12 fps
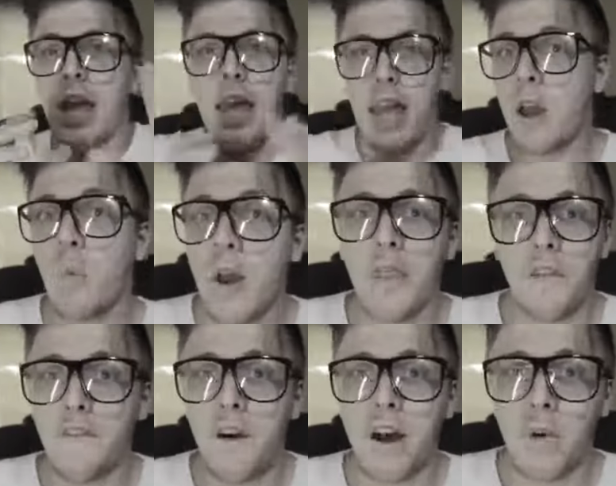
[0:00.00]
it went the
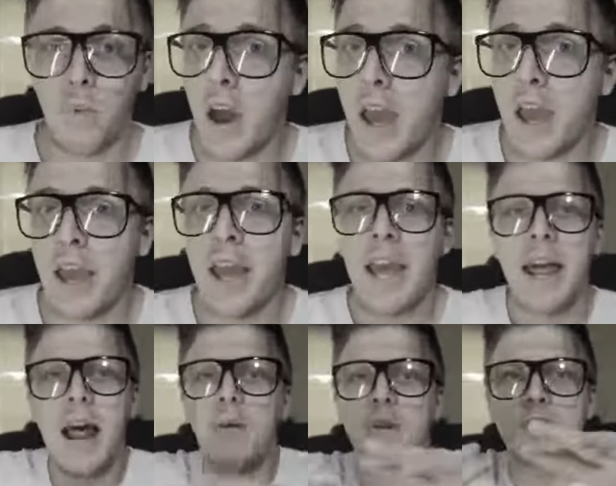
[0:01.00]
fuck away, and
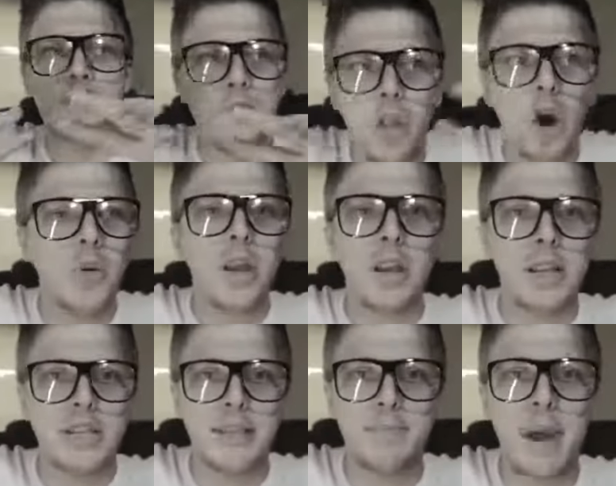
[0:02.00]
I was floating in
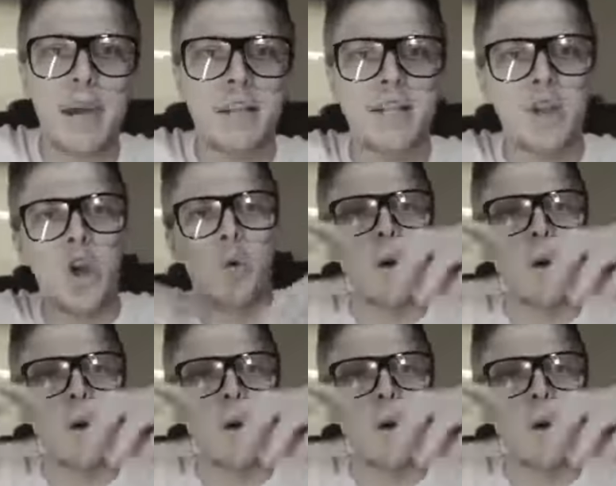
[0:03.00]
space